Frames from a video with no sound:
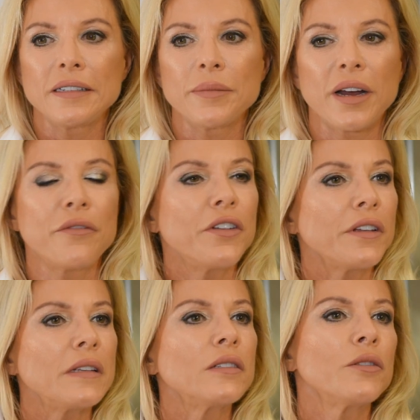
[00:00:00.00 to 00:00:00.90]
easy, but I've
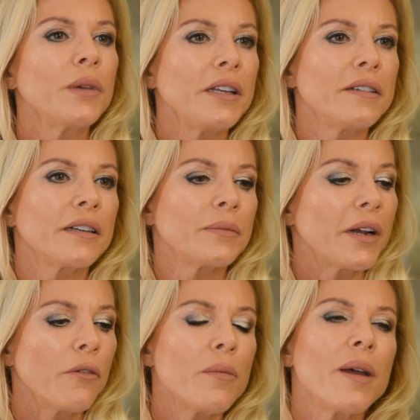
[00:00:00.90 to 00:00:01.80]
done it so many times.
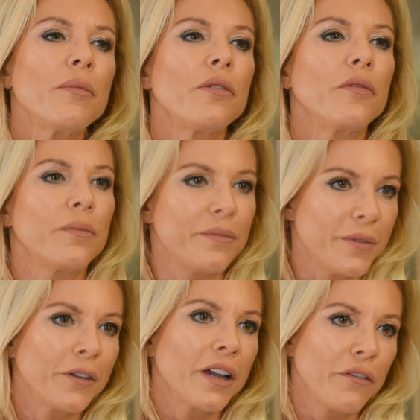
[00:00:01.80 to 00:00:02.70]
But I remember,
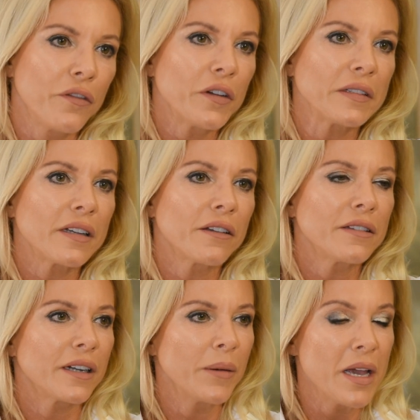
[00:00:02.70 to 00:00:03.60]
first,
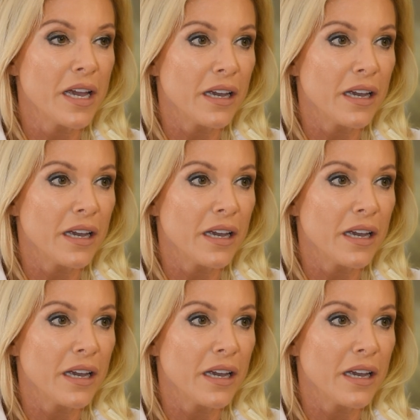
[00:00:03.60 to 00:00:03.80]
second time.